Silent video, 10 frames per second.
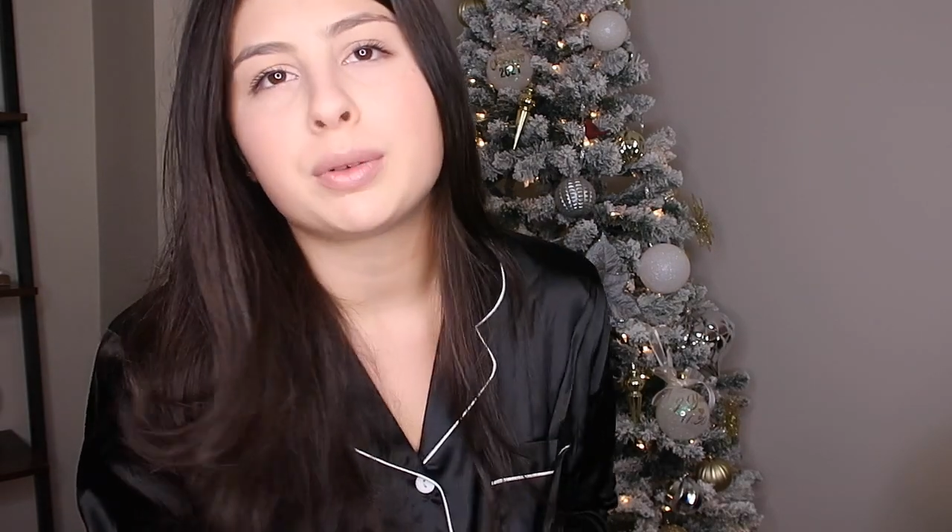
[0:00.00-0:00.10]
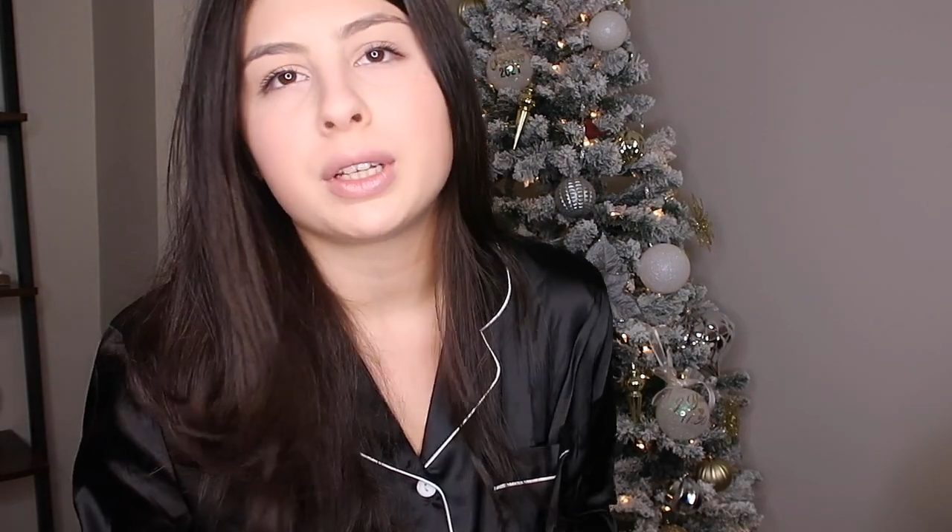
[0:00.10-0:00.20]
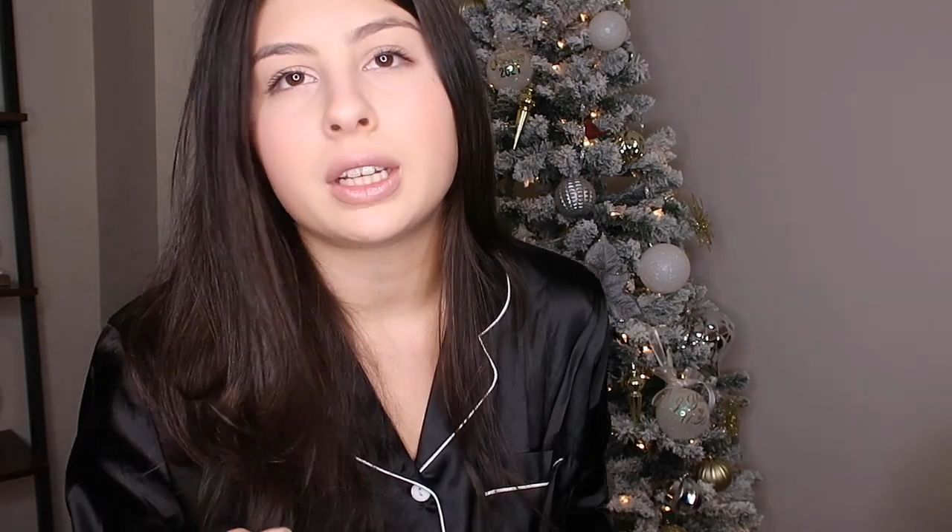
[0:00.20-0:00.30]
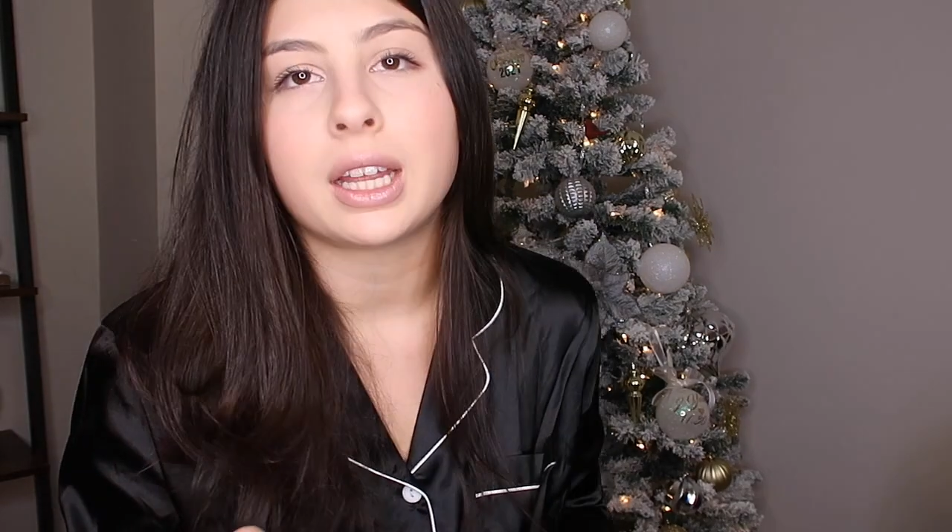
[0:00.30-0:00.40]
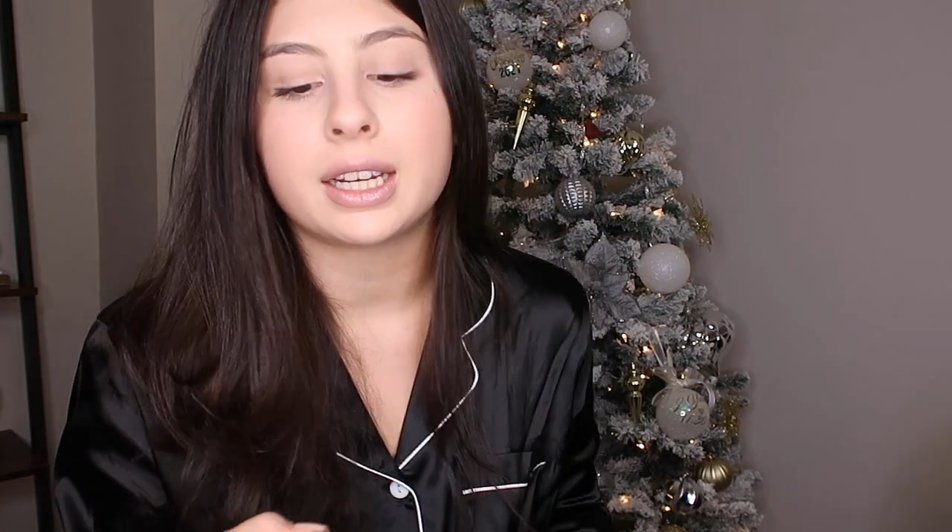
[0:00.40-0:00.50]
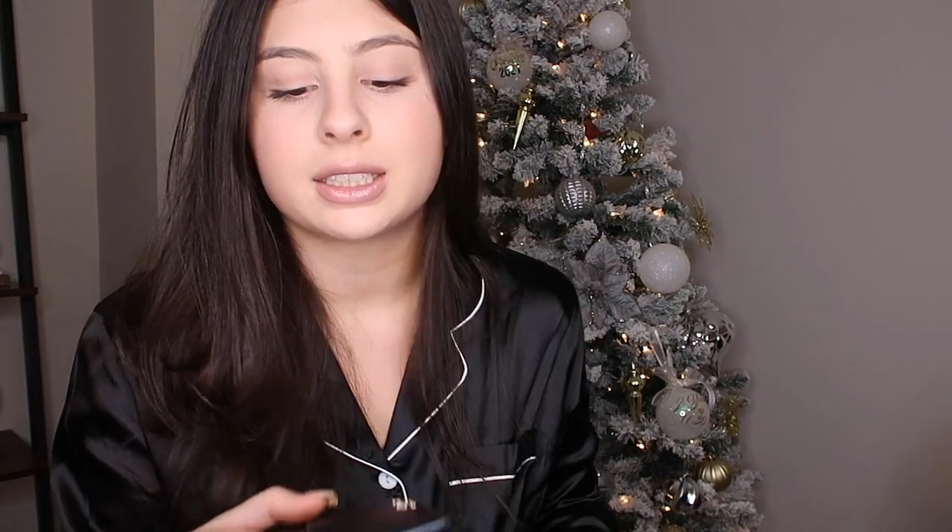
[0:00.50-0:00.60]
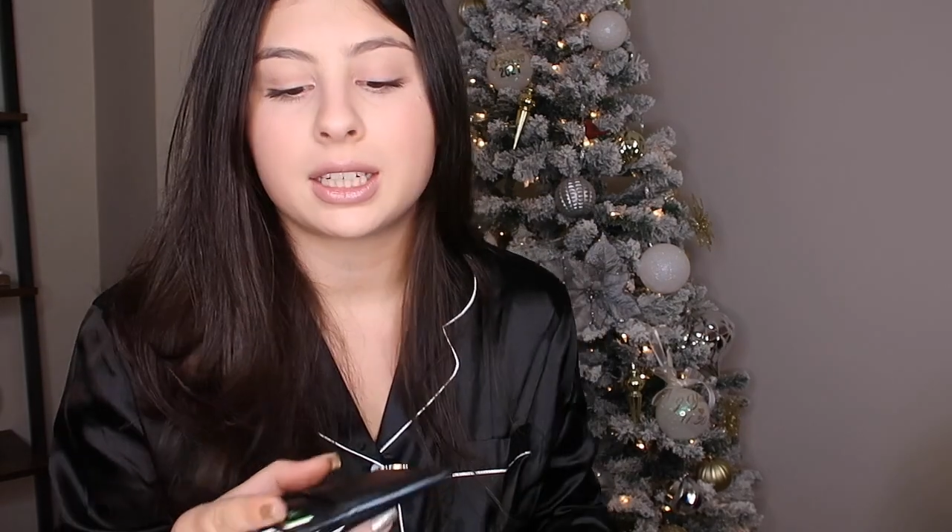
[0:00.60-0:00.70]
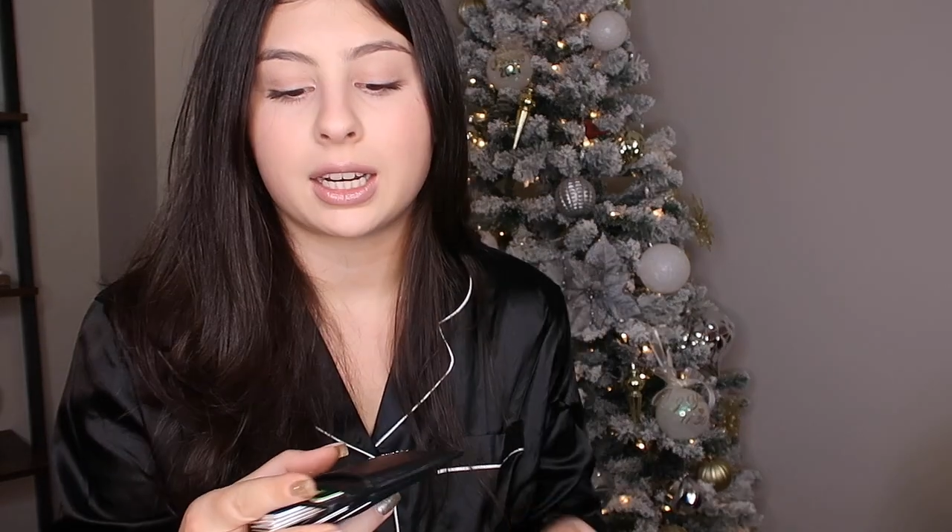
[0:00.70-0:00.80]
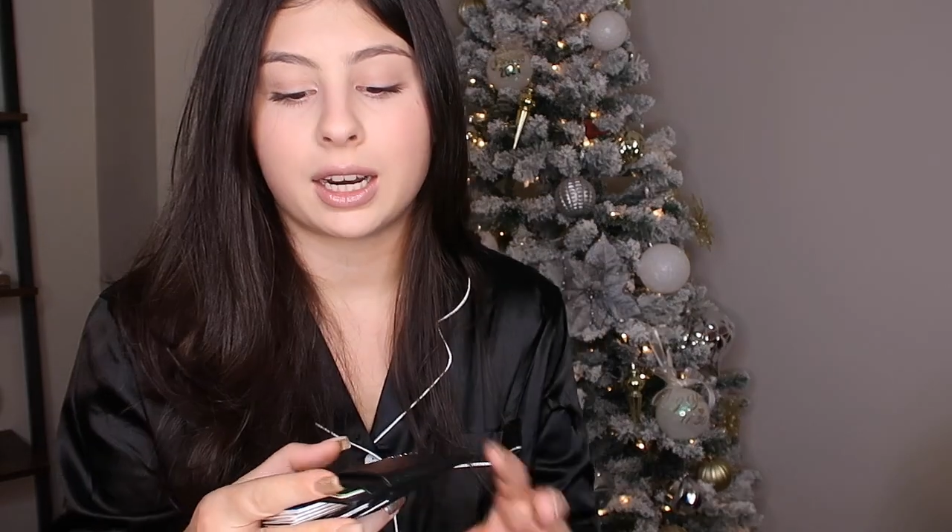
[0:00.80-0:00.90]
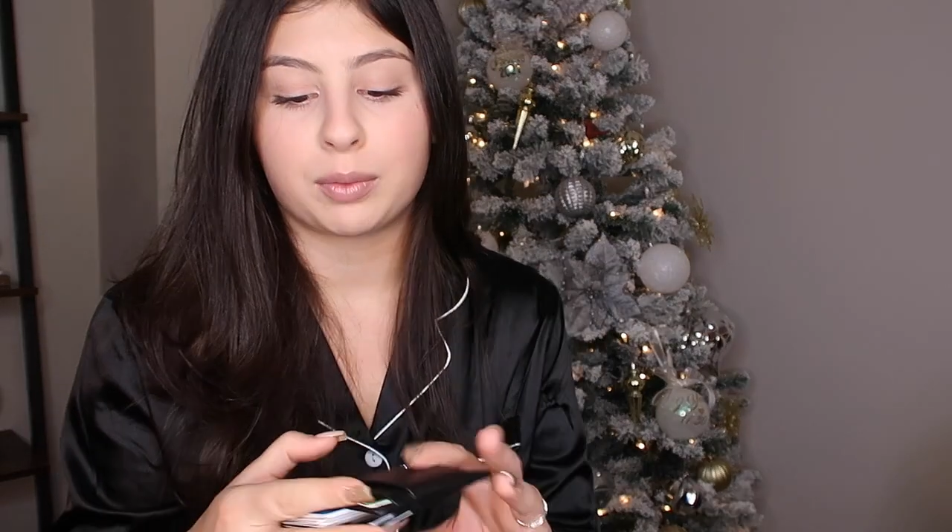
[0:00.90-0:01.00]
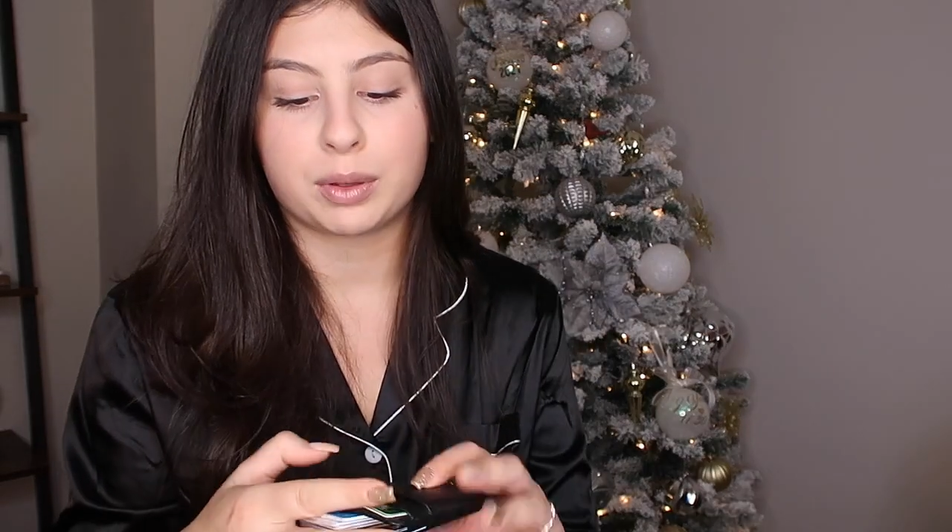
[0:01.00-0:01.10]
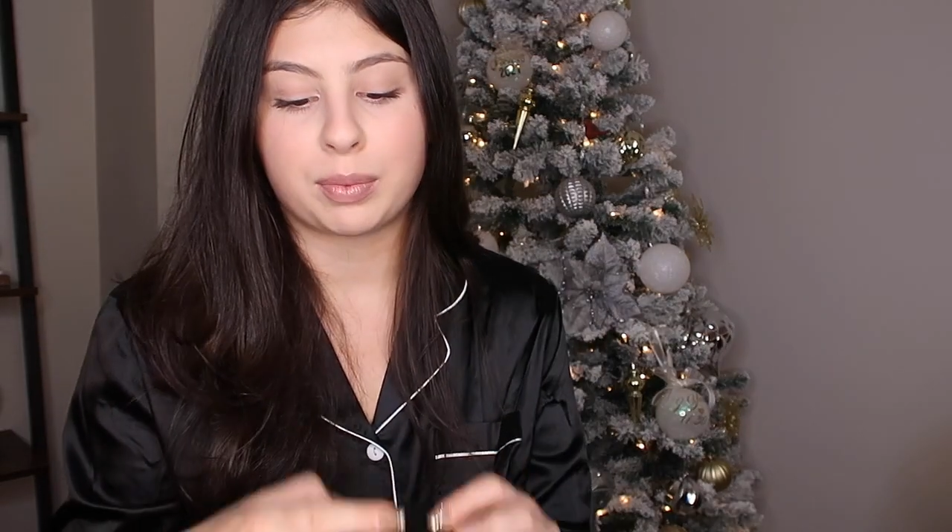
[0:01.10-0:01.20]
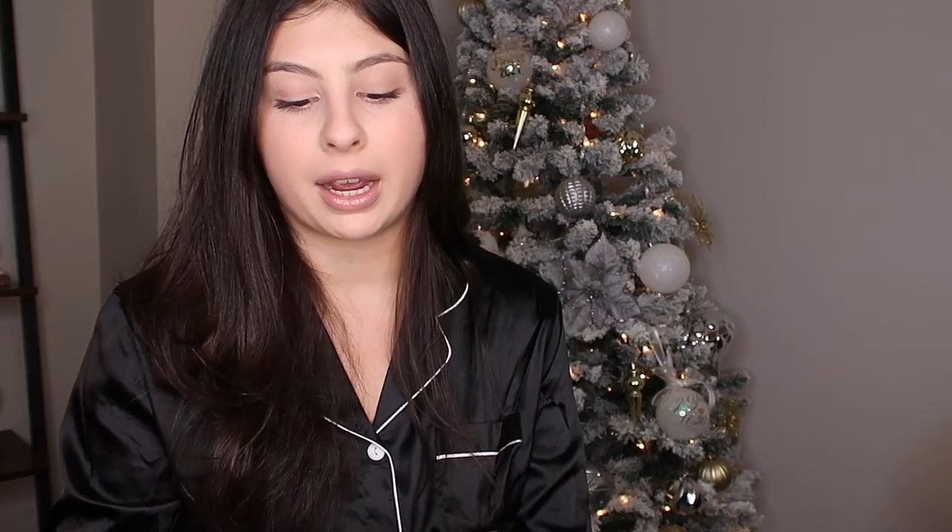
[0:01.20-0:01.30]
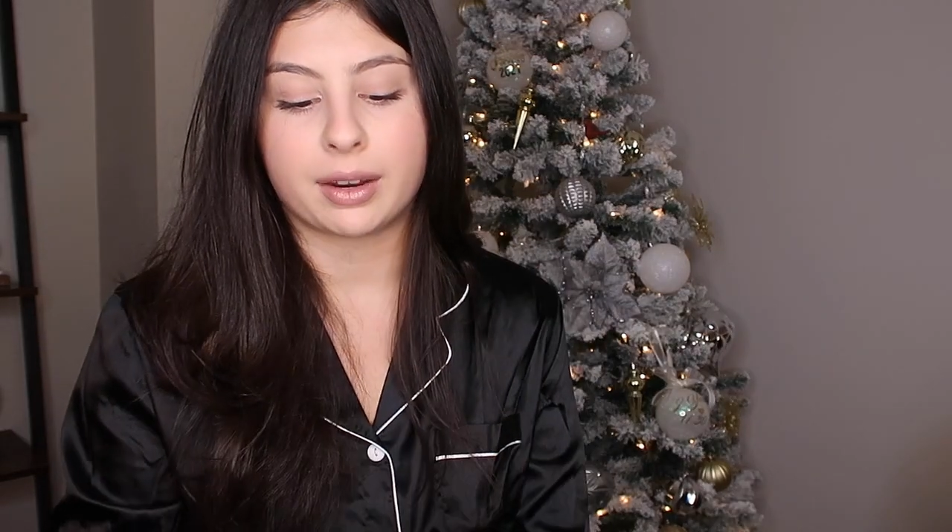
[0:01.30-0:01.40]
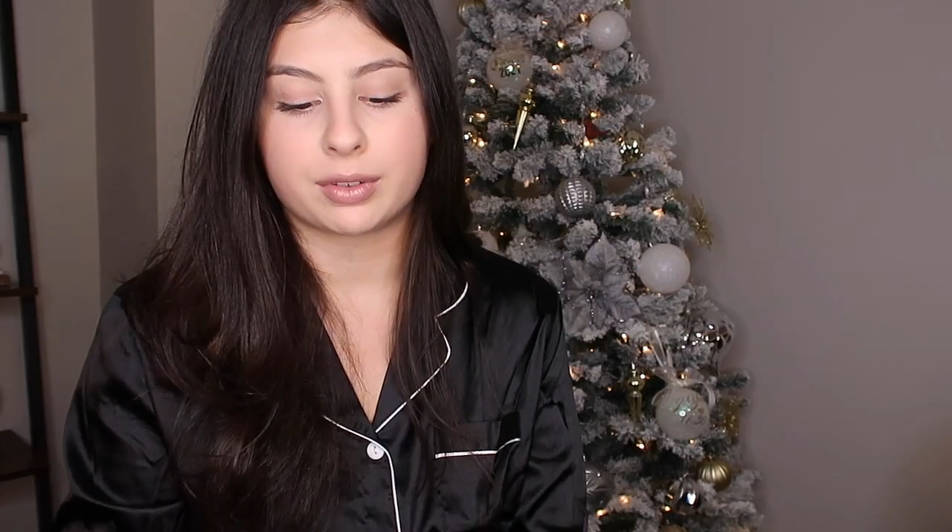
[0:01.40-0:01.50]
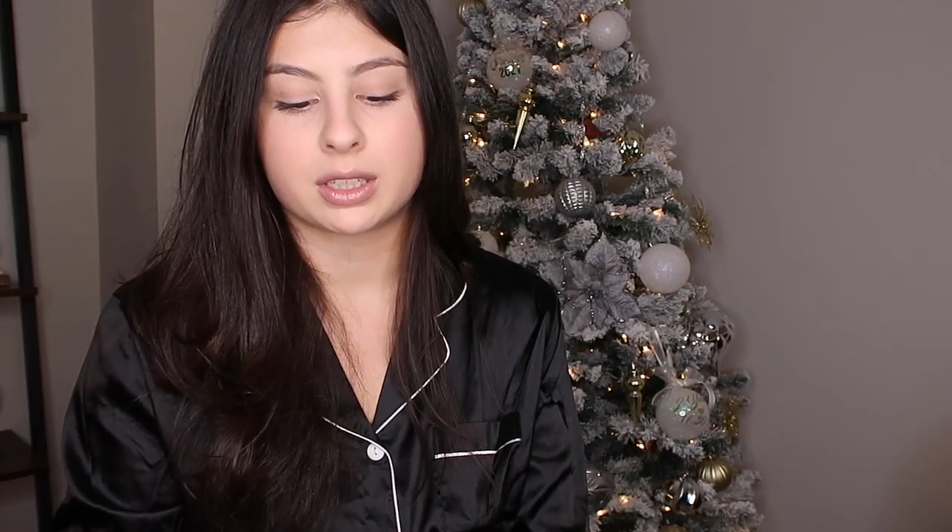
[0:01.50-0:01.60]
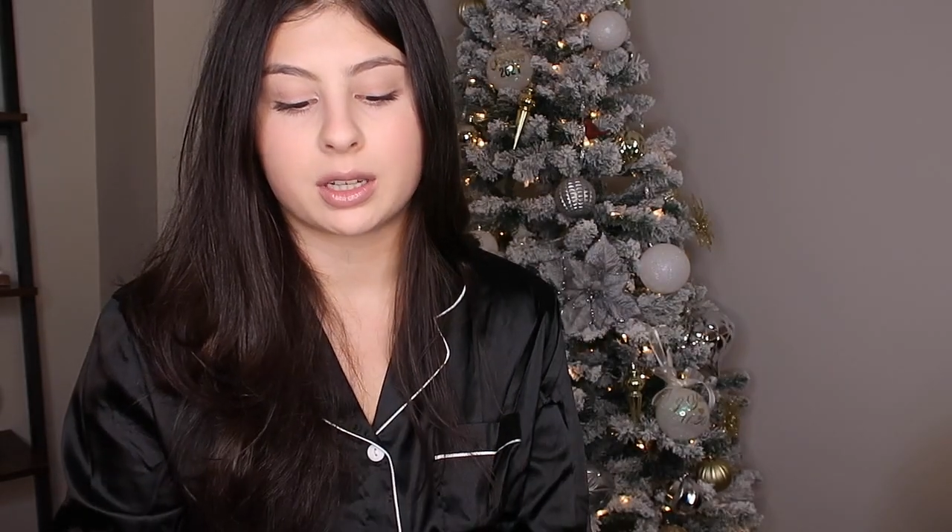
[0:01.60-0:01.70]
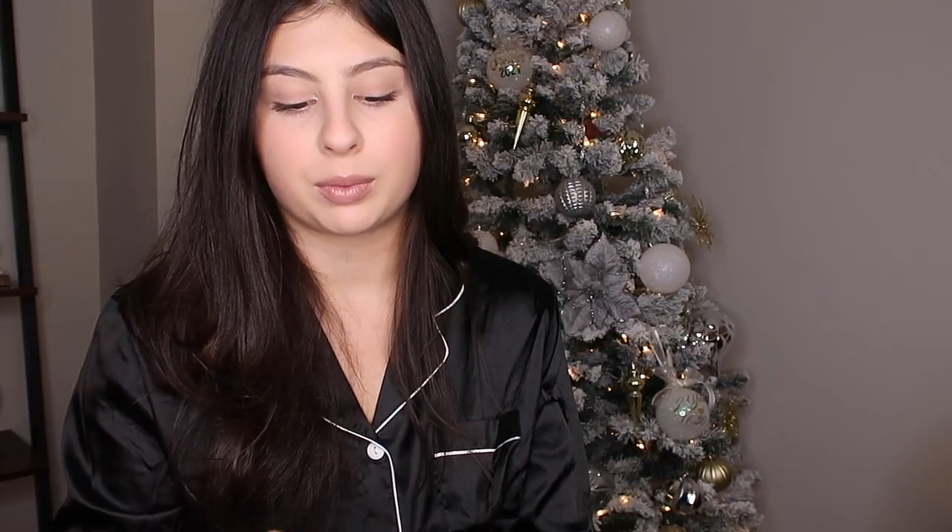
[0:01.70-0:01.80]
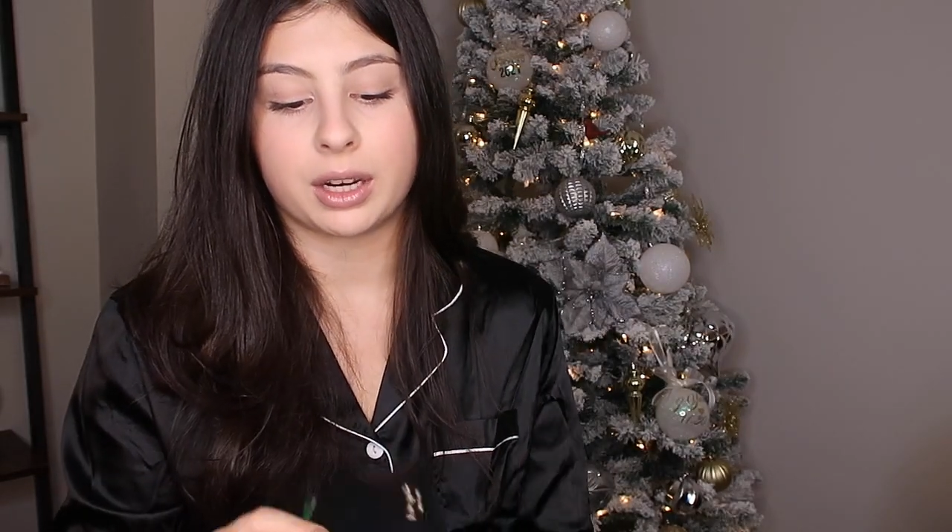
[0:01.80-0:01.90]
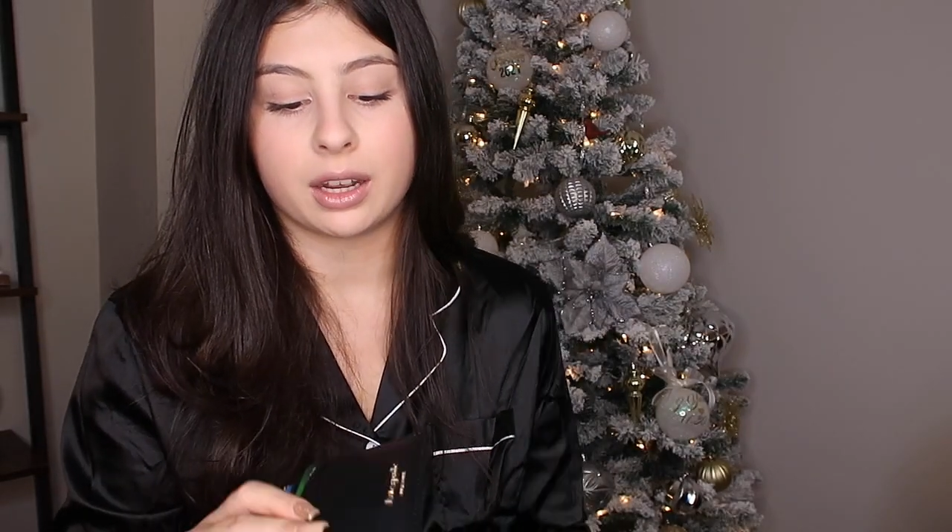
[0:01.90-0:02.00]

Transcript: really liked it, and I would buy it for someone